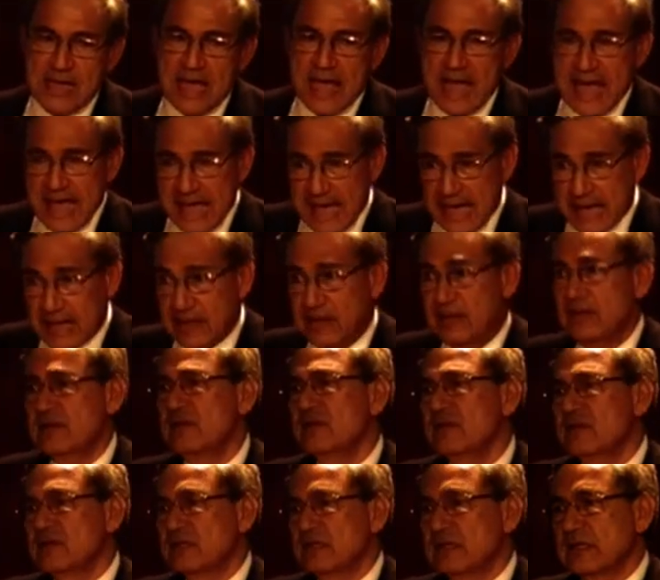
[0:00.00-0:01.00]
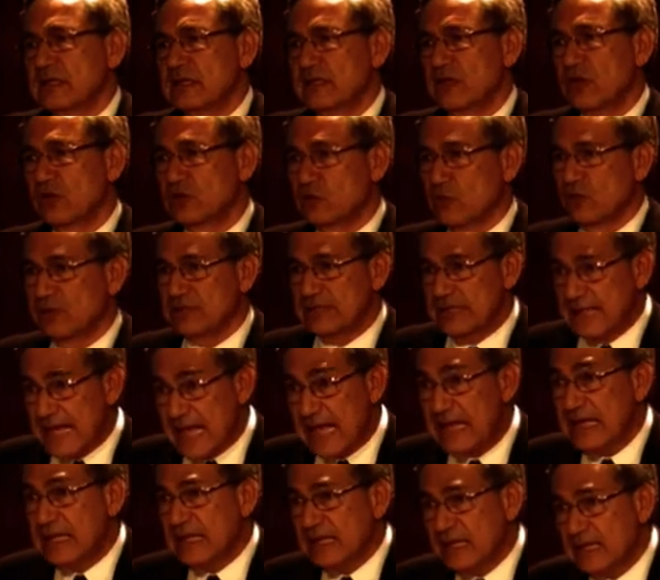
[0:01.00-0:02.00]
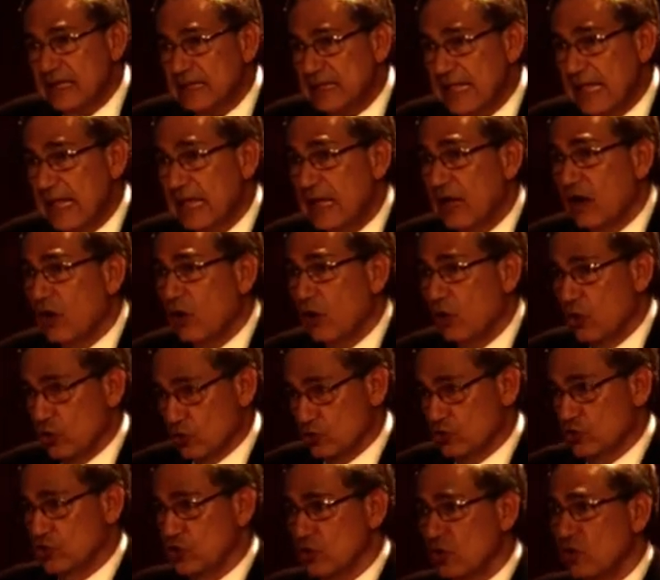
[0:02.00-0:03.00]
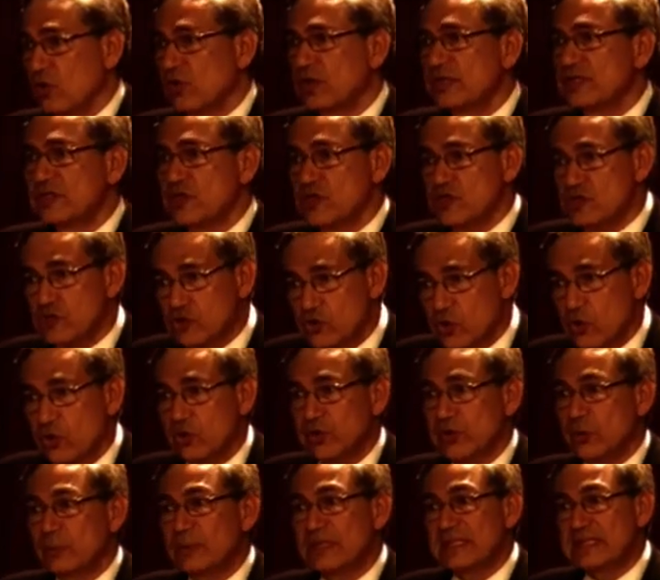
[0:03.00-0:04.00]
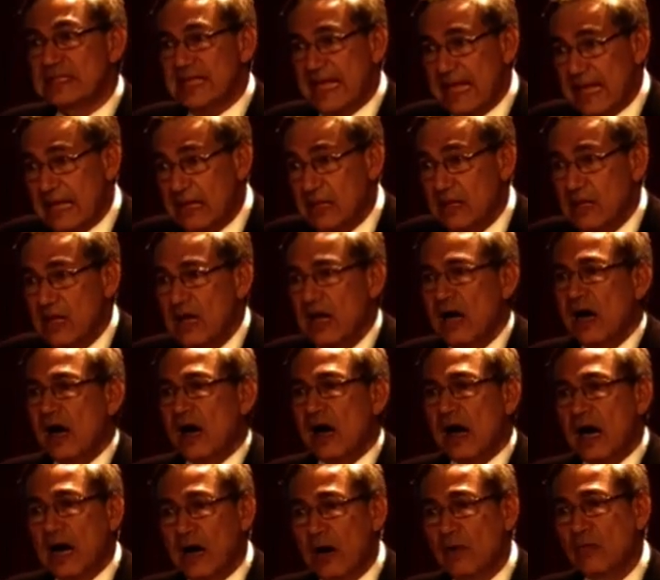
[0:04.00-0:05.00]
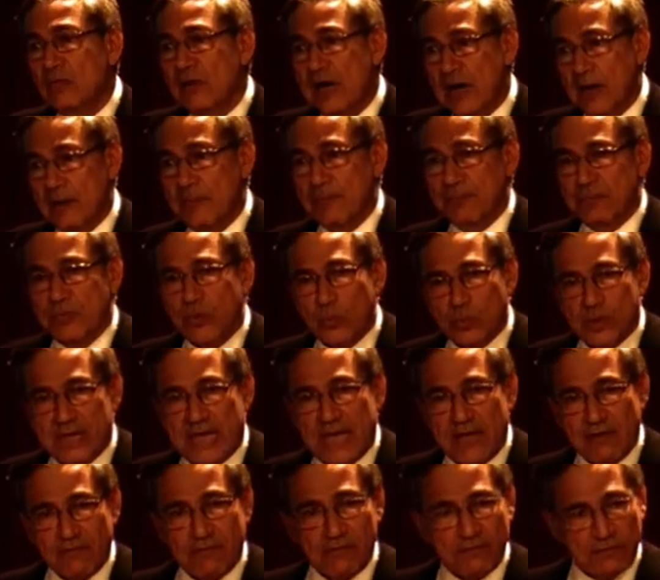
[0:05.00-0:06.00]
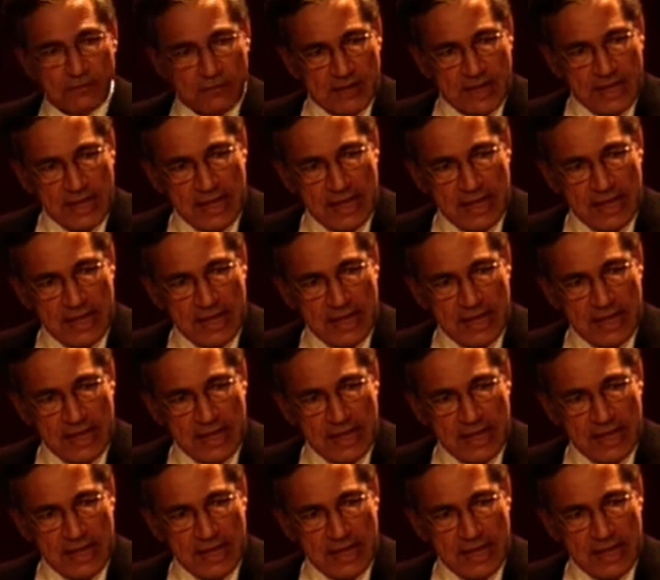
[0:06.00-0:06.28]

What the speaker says: And not only that, also the story will tell how come we have